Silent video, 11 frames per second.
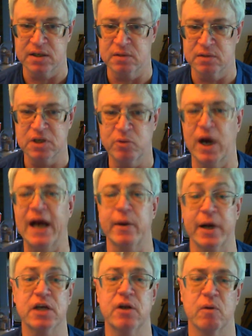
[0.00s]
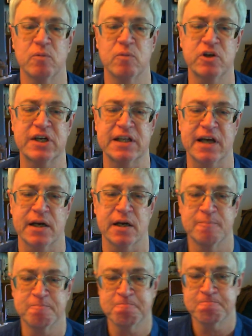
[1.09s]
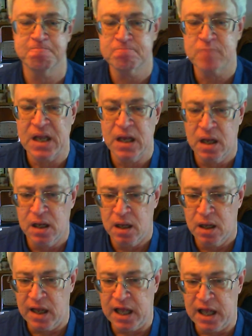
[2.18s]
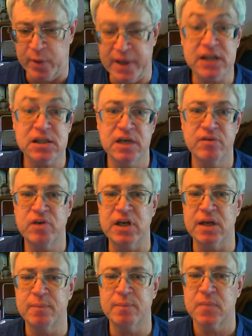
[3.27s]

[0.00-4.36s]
And, well, anyway, you get the idea. Anyway, that's Stephen D.